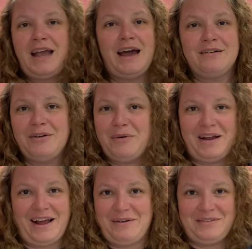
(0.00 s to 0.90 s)
I don't know
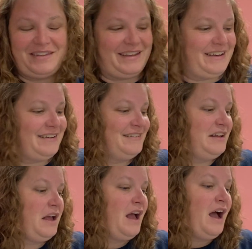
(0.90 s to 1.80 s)
what I was thinking.
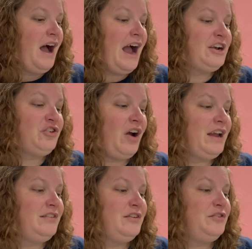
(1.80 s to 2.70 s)
I
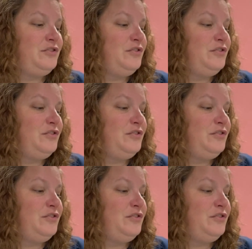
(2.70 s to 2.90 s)
tried to